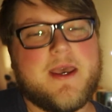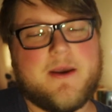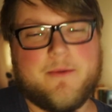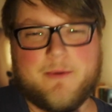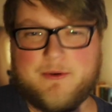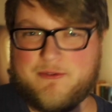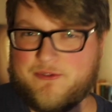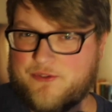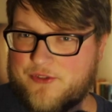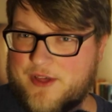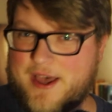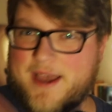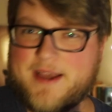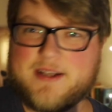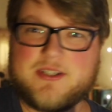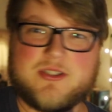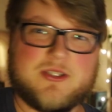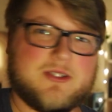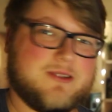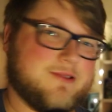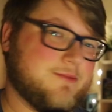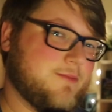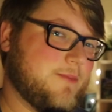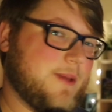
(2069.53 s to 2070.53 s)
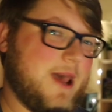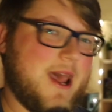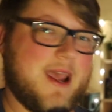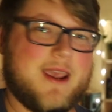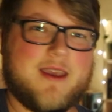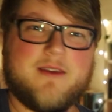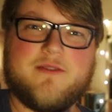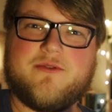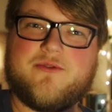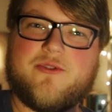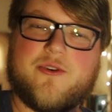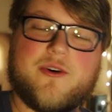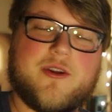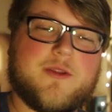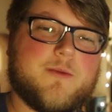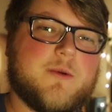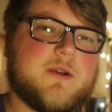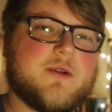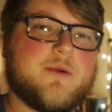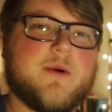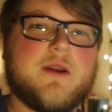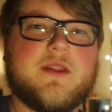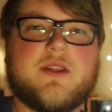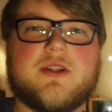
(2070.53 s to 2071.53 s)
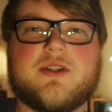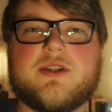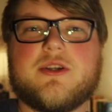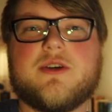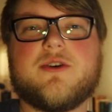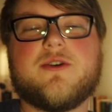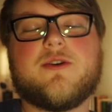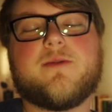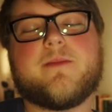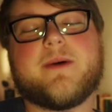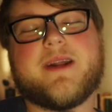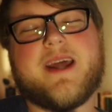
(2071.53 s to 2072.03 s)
We flash back and forth between the two.